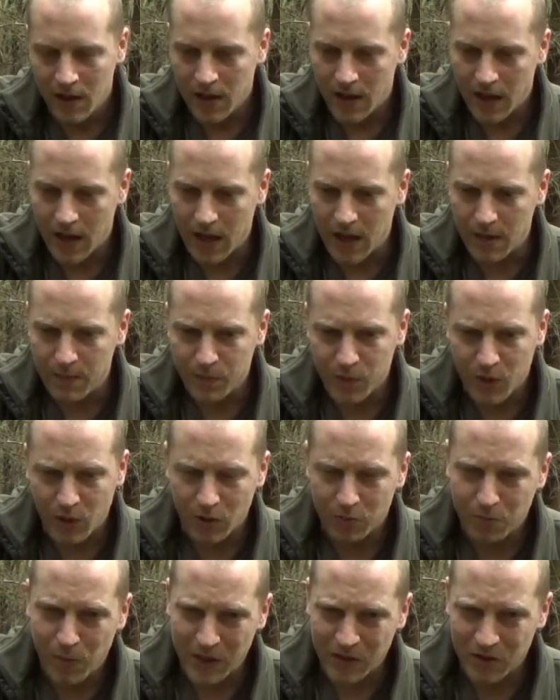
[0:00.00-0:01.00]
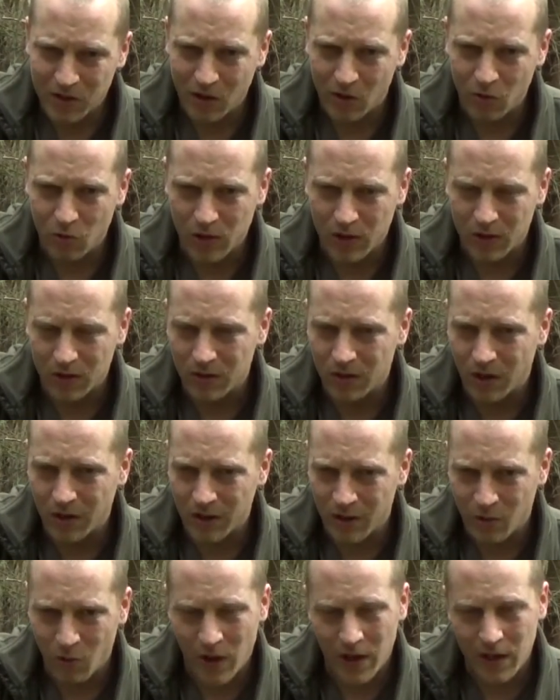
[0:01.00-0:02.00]
So it's best to go with a
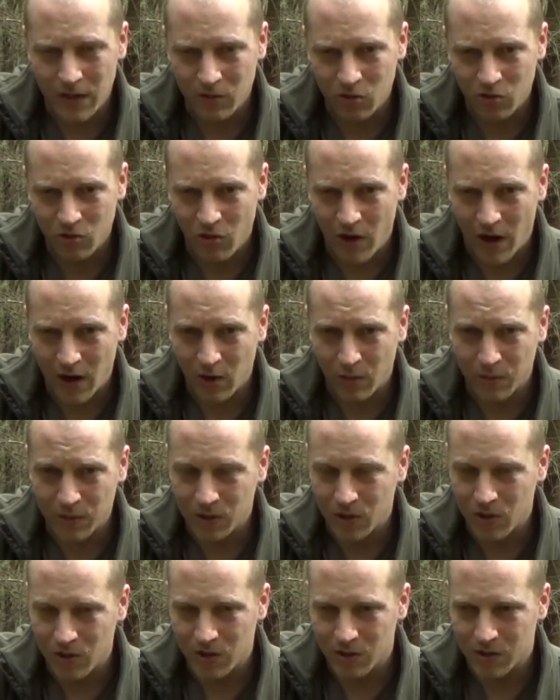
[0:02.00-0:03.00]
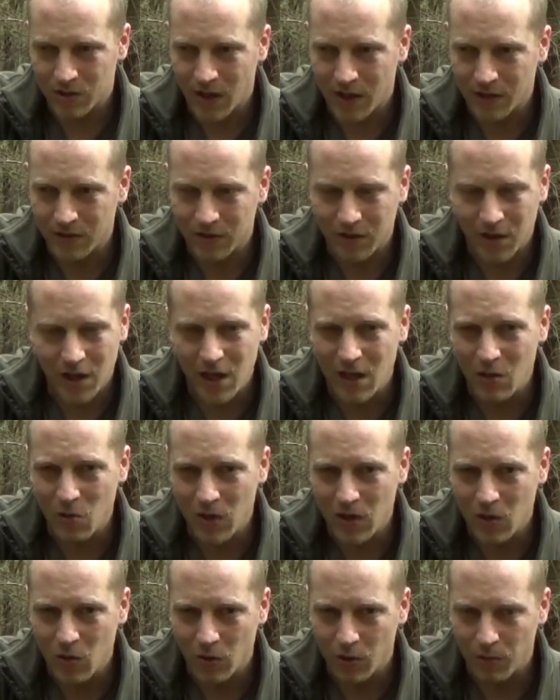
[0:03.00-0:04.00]
lighter weight Craghoppers, just the standard
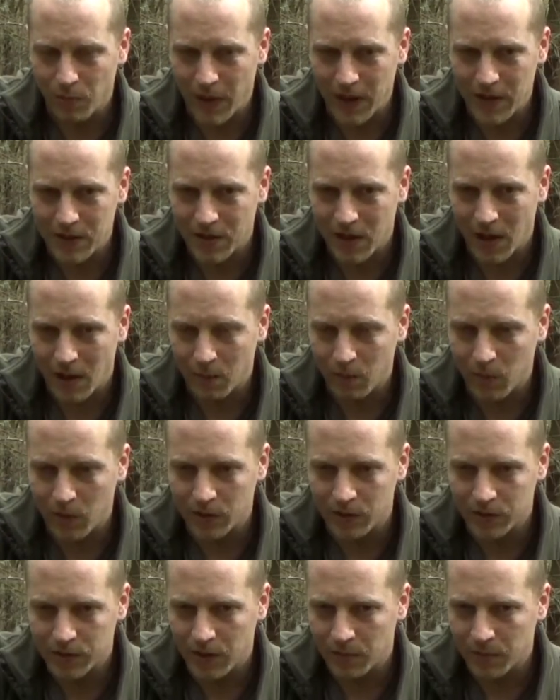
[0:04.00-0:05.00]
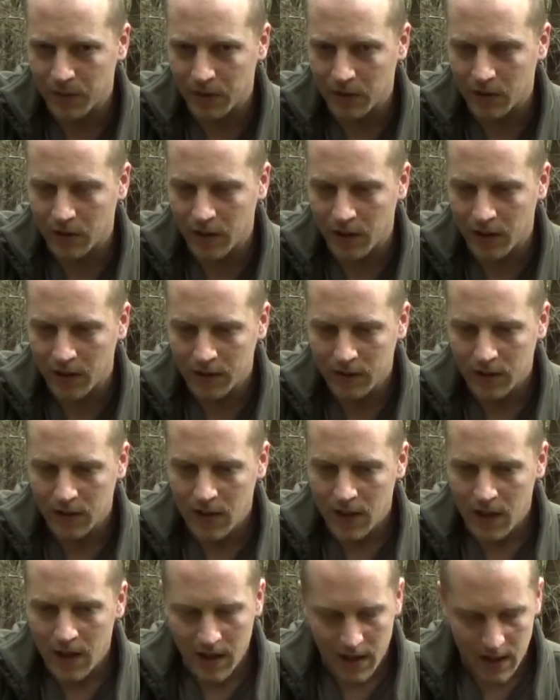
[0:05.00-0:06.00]
Kiwi or the base camp ones, something like that.
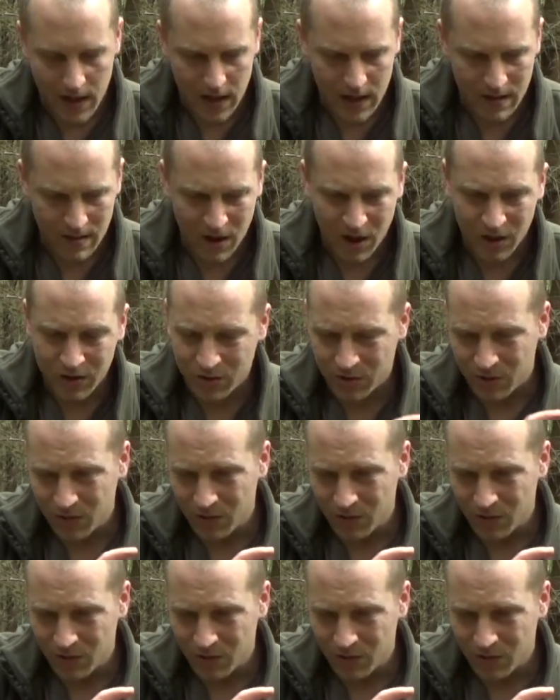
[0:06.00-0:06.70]
I